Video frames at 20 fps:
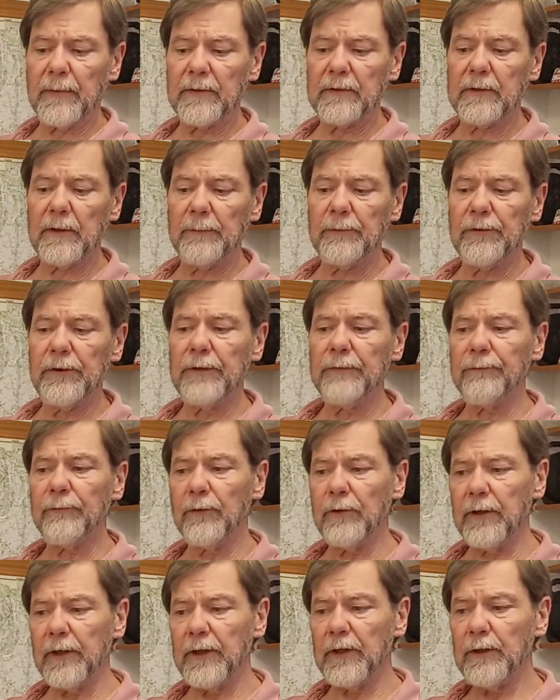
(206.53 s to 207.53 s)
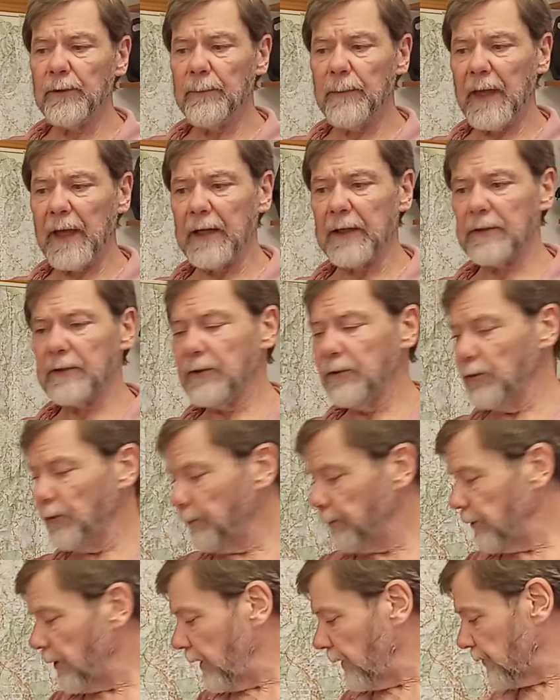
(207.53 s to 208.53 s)
WD-40 and a
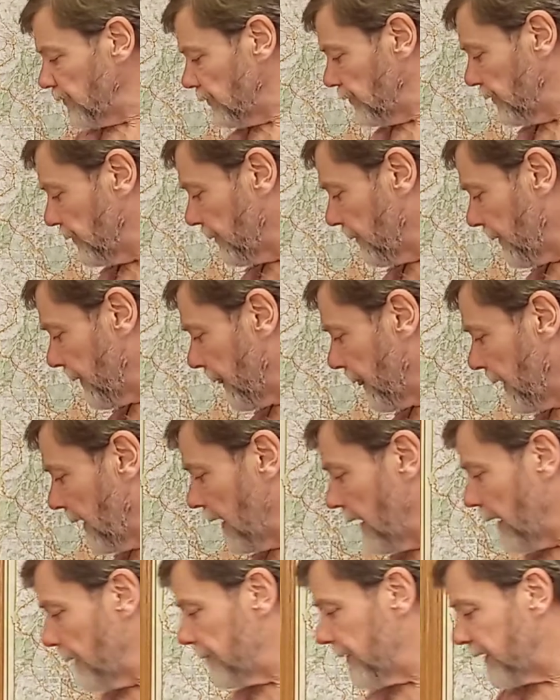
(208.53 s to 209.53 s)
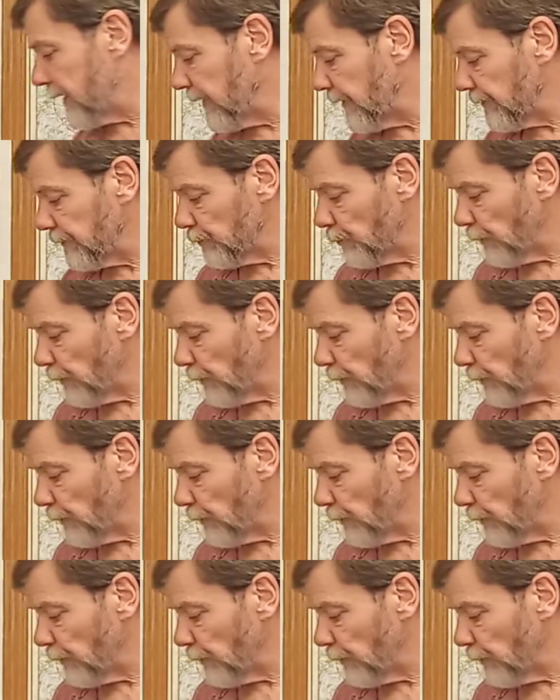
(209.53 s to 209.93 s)
toothbrush, because